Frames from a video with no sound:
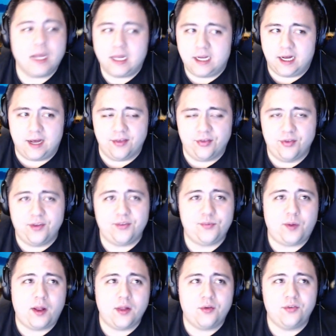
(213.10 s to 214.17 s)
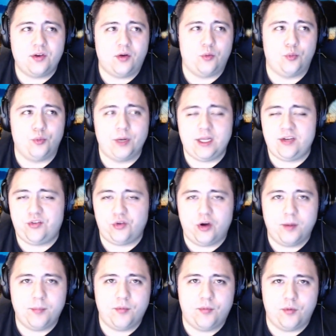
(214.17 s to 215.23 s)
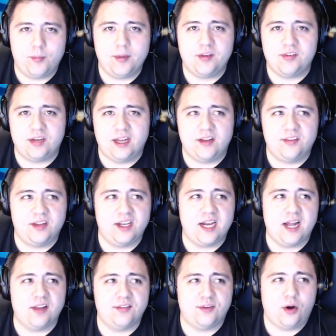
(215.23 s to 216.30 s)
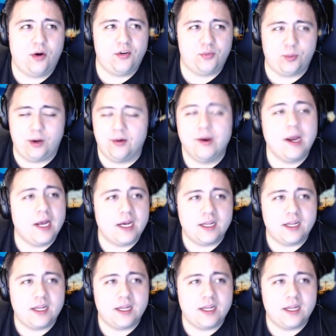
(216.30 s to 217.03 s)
Uh, this follows a really strong performance against the Dallas Stars, where